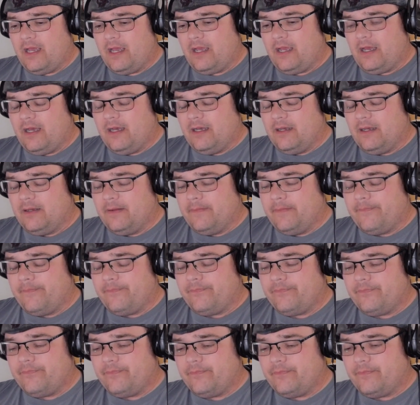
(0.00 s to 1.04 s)
now.
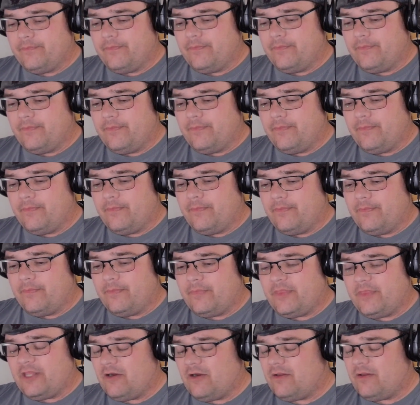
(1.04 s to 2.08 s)

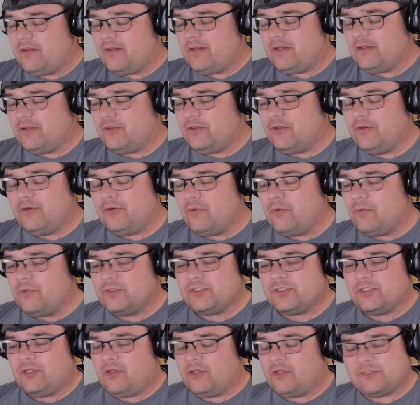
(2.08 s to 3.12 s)
There, Lunar
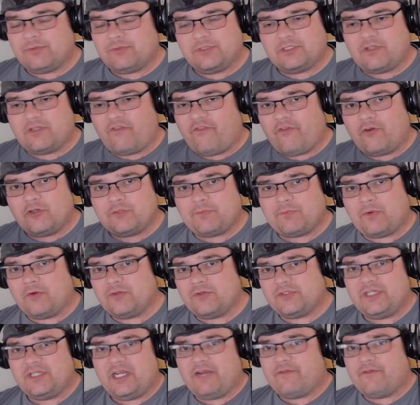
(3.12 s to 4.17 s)
Was Lost was the first
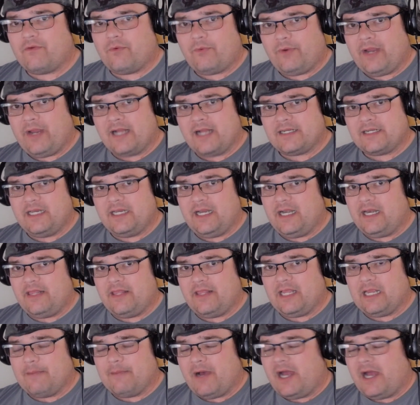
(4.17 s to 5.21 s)
person to ever react to
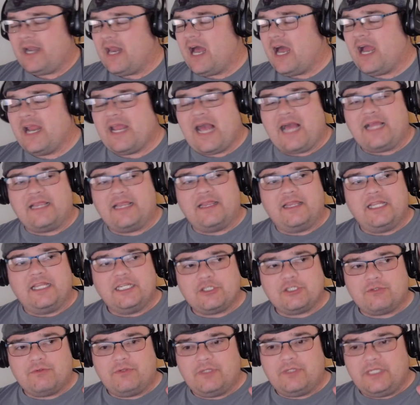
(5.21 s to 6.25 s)
anything of mine. I
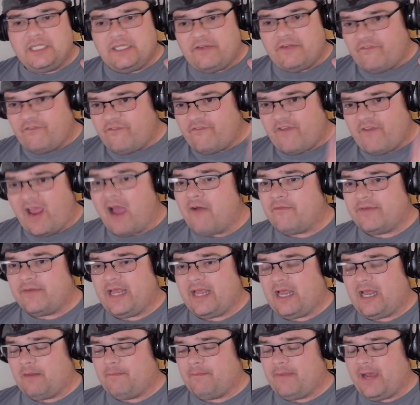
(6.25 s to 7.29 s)
literally found
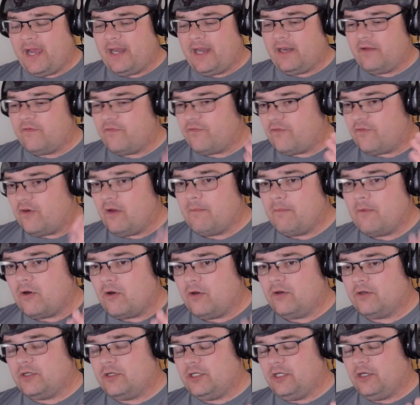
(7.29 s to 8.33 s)
out about it from
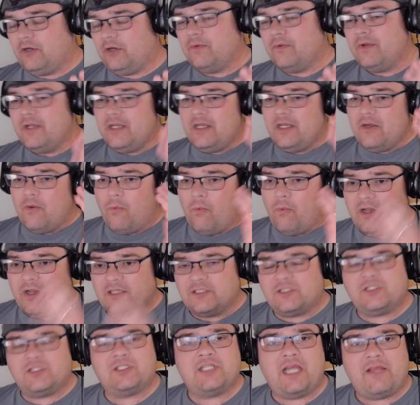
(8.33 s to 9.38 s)
Arco, went
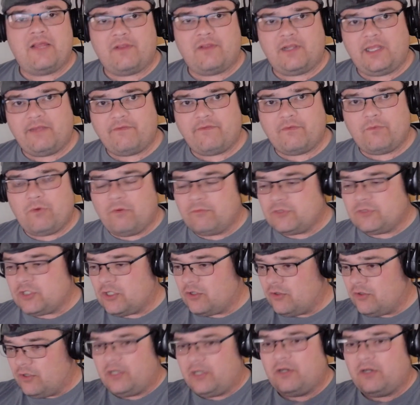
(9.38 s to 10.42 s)
and sat in the living room,
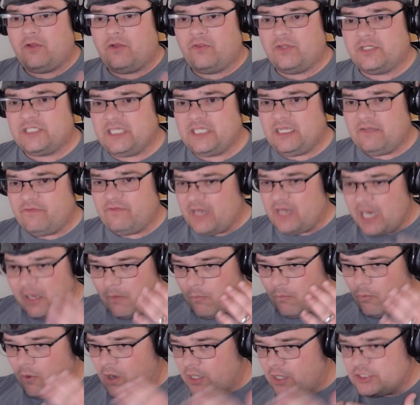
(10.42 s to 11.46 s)
turned it on the TV,
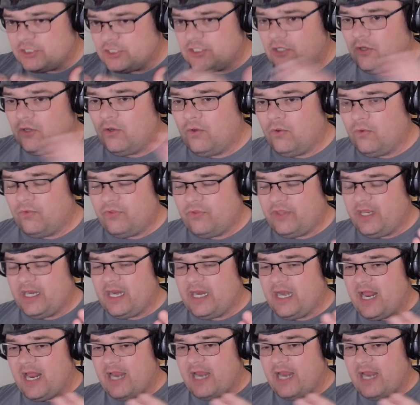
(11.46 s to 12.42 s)
and watched the whole thing, and